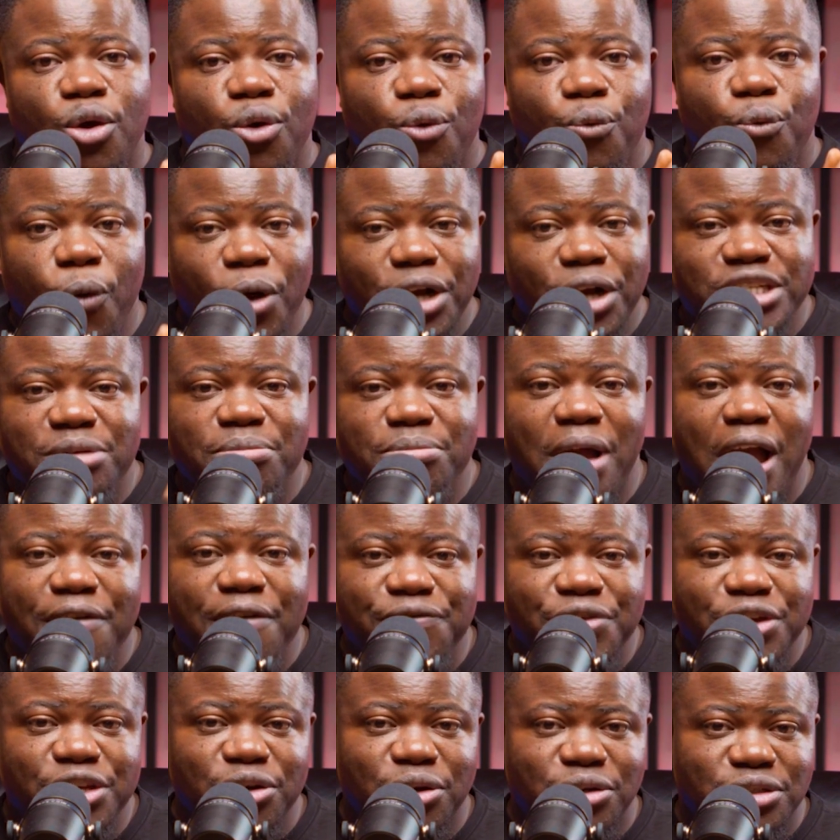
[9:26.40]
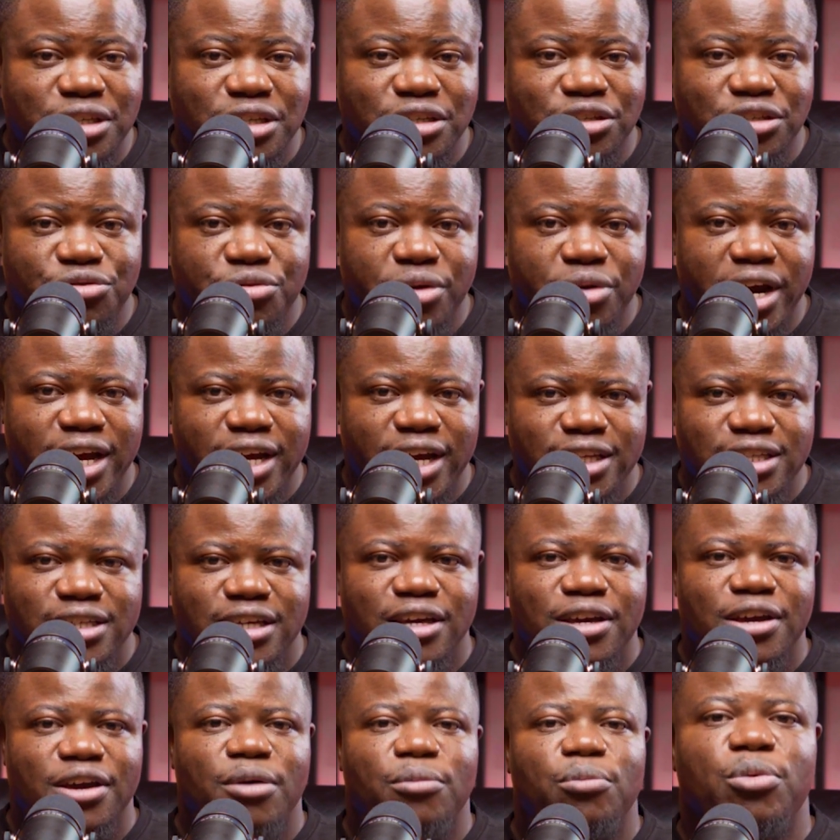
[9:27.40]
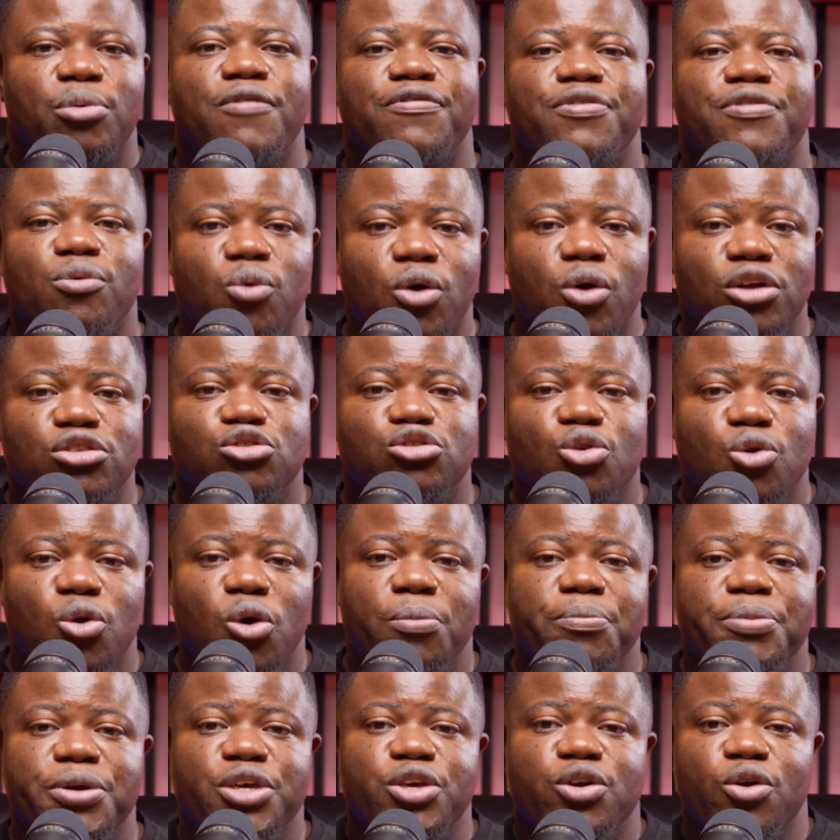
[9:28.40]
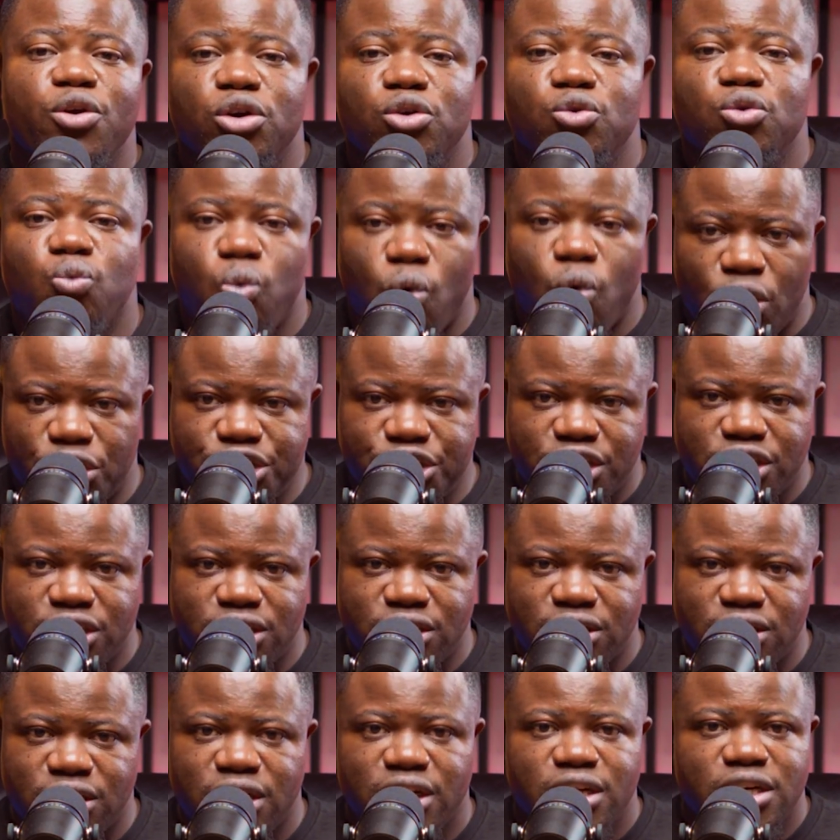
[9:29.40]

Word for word: Watching my videos is great, but if you want to go beyond watching,